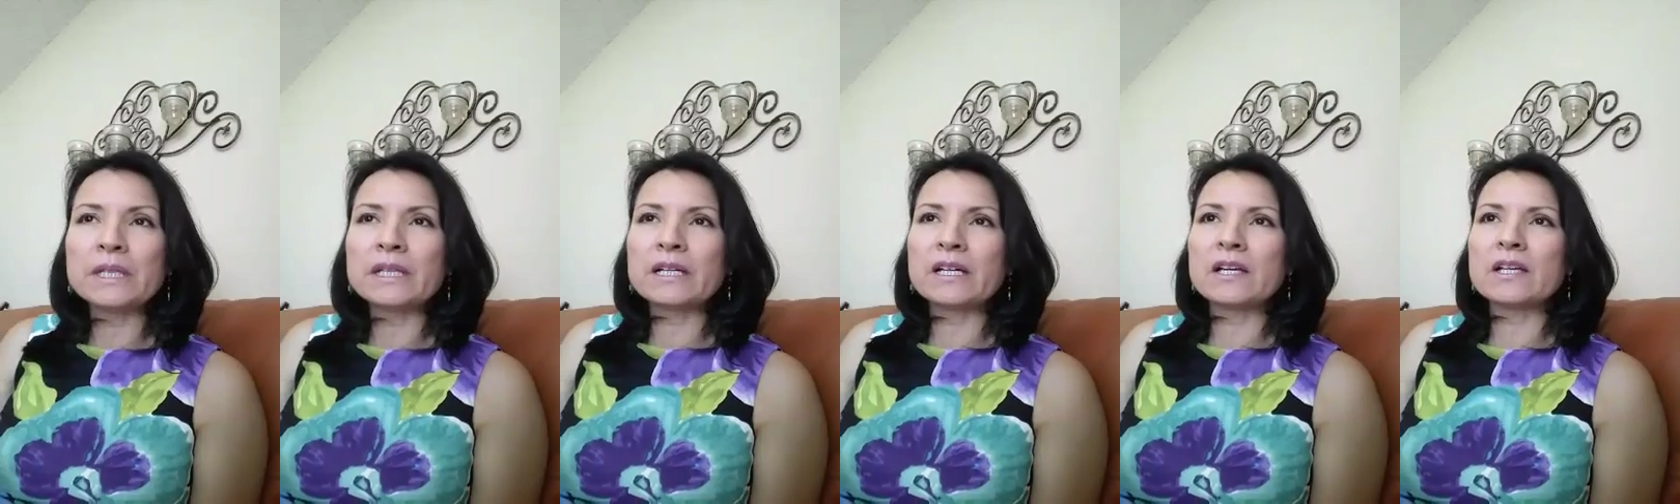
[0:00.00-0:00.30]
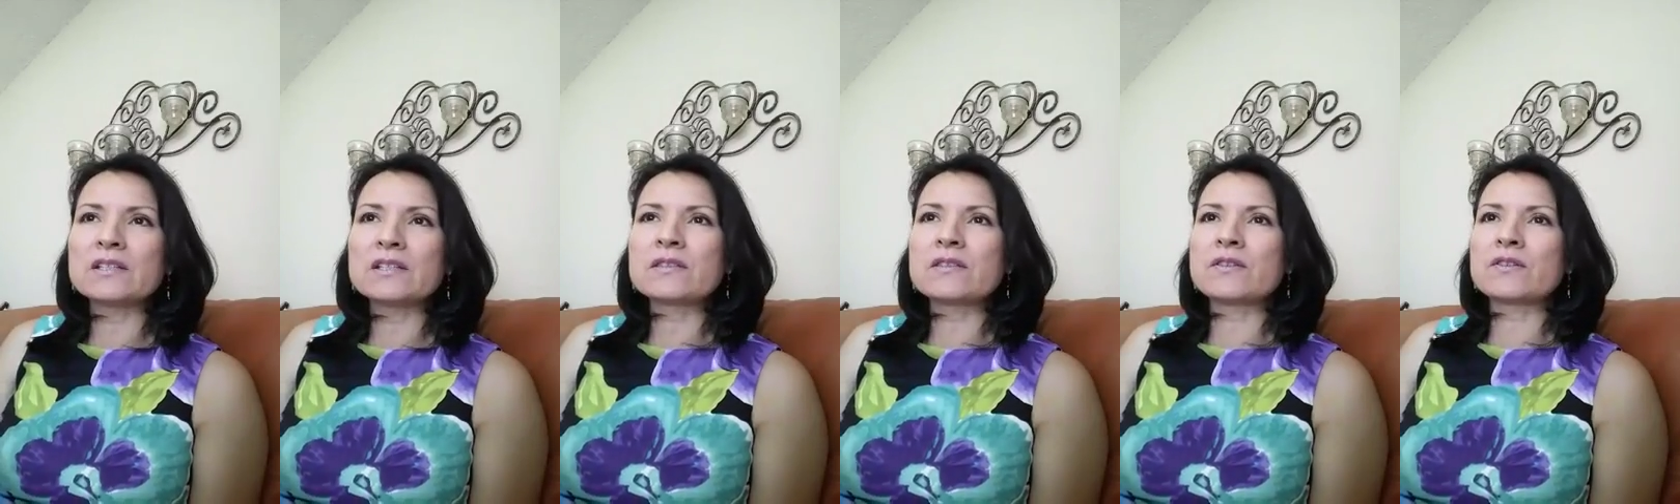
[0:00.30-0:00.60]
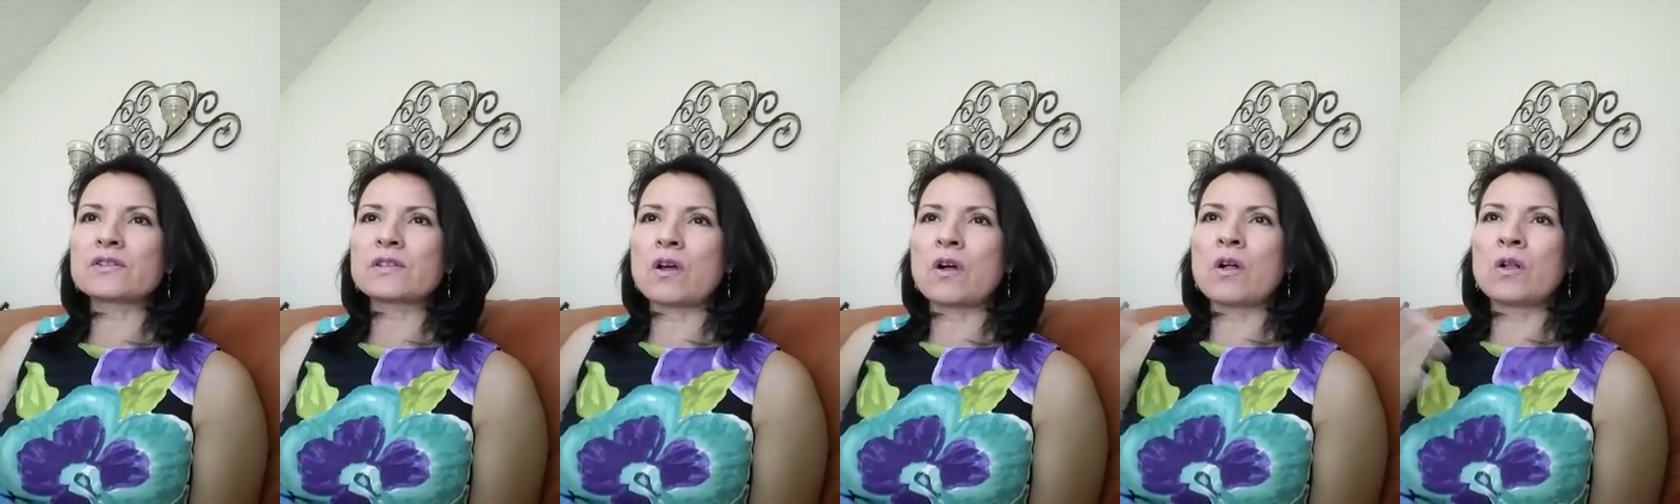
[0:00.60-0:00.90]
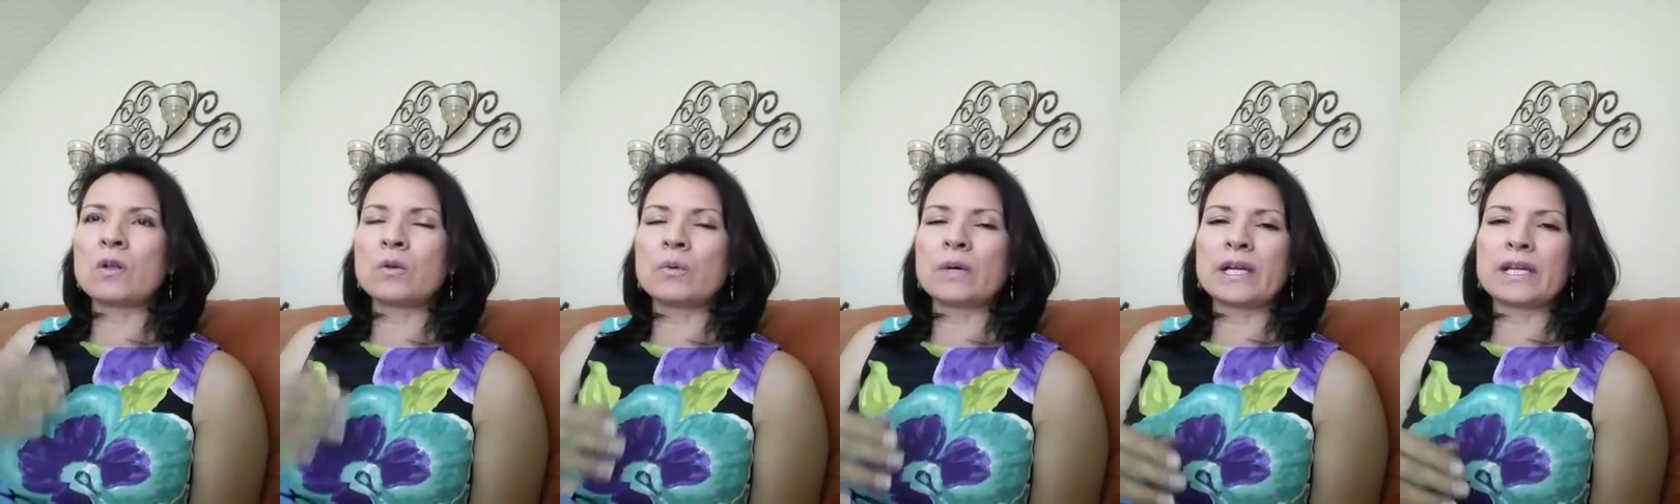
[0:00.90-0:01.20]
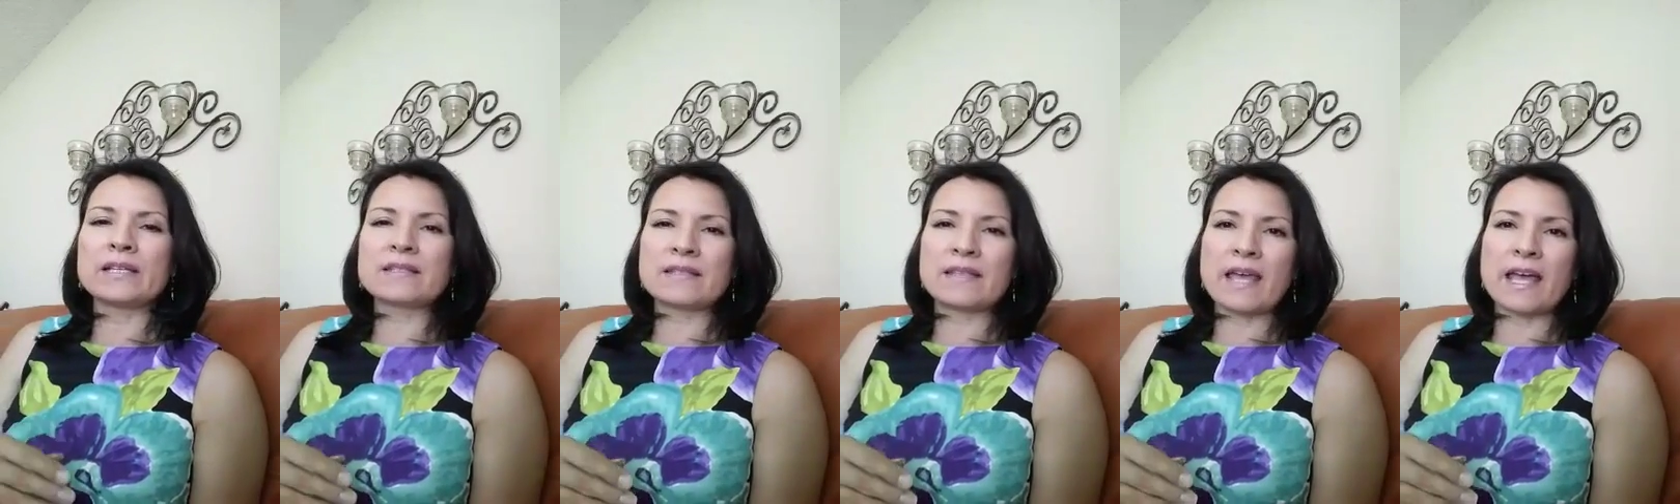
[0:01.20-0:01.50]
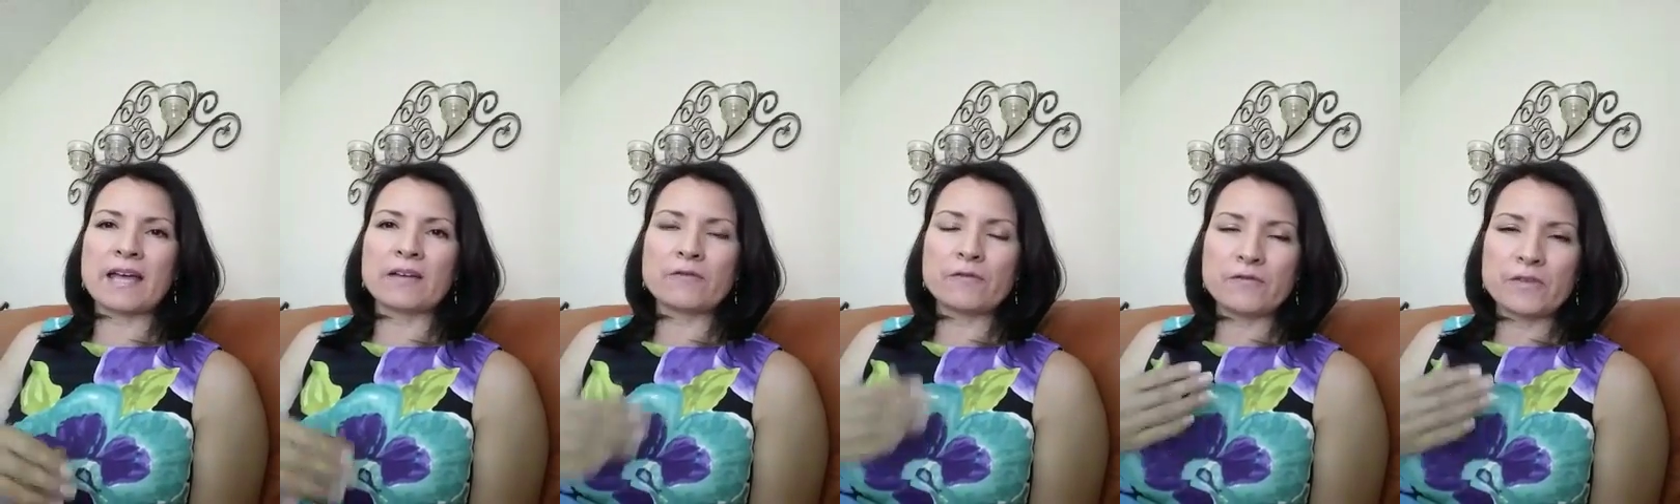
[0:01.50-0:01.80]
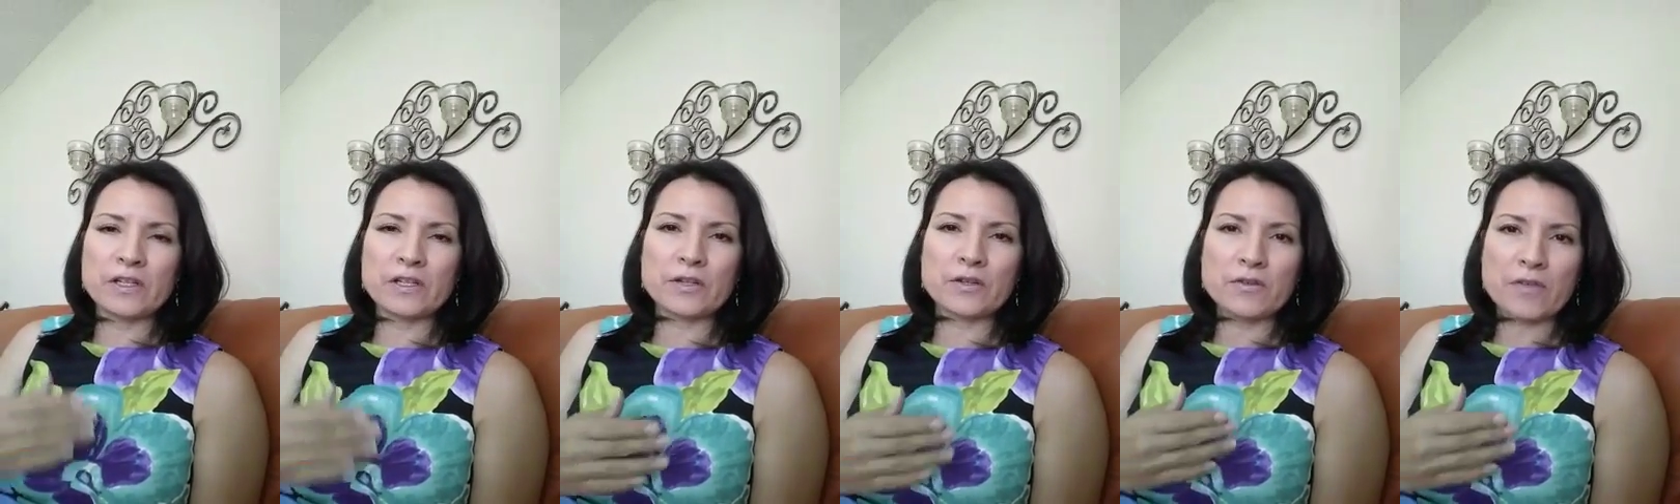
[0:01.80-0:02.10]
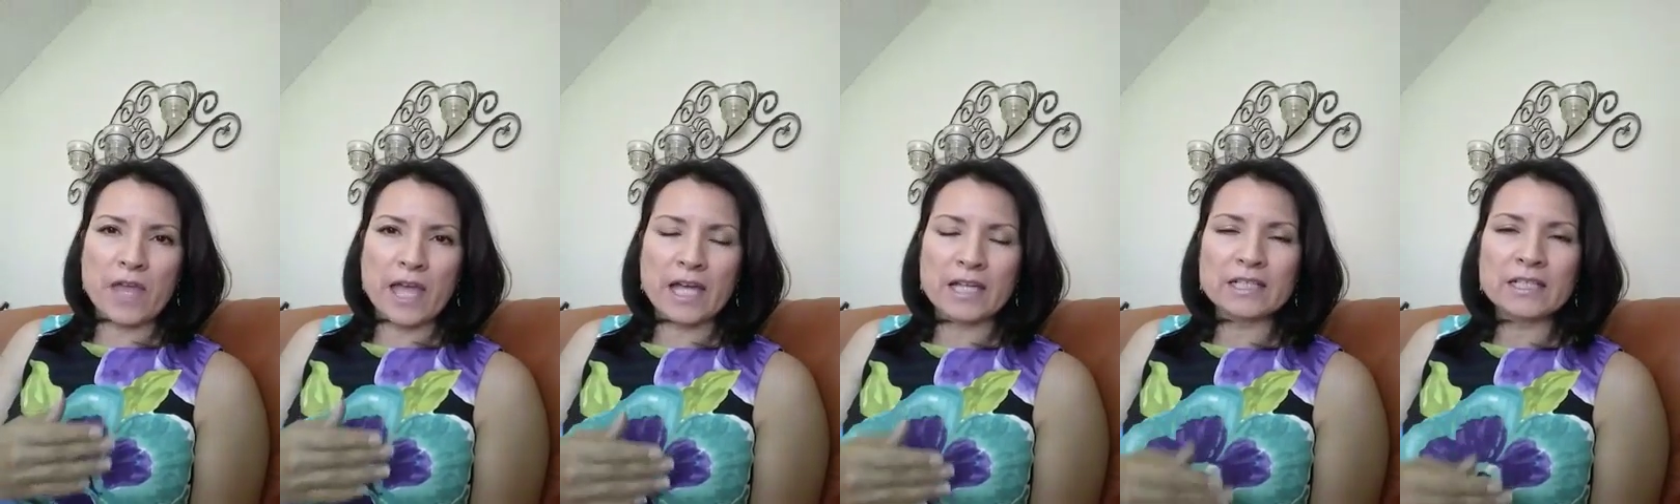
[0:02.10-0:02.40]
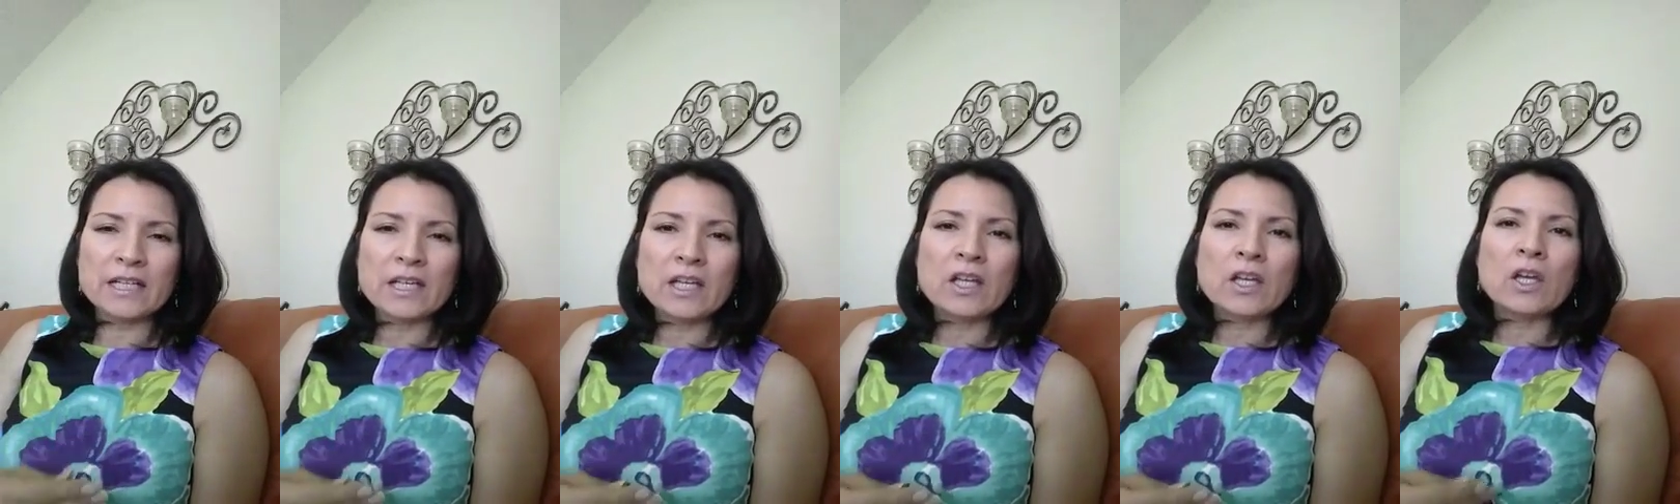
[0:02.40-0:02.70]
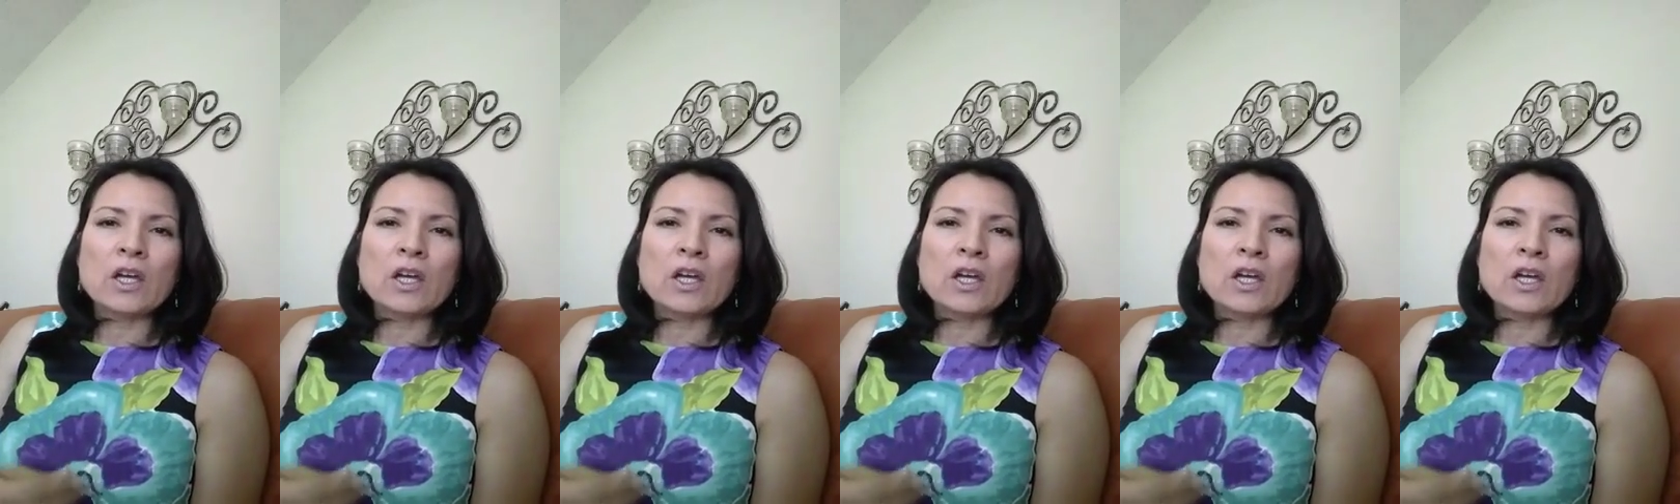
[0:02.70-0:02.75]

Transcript: because there's always that fear that